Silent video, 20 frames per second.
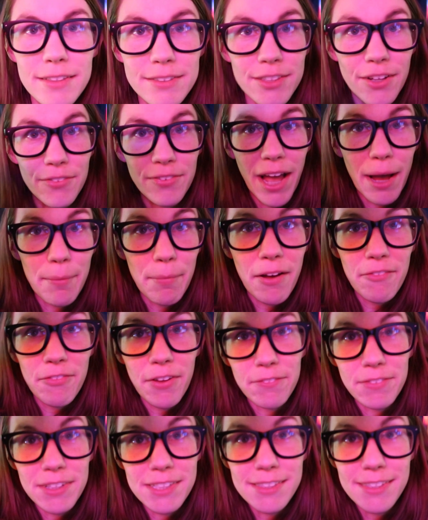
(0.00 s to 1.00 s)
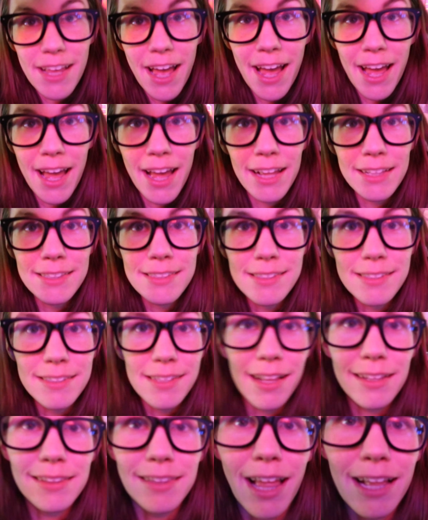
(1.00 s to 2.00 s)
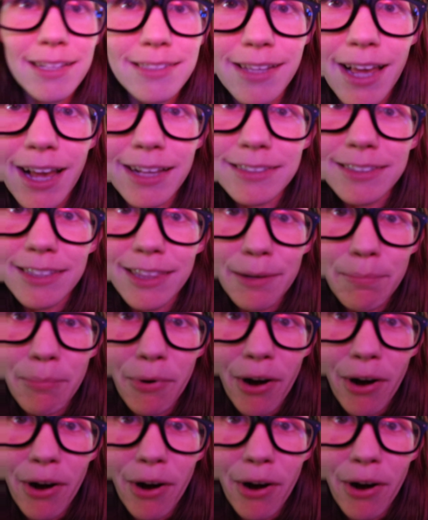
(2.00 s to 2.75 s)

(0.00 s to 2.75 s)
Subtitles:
So I've got my 50 cents. Let's ask the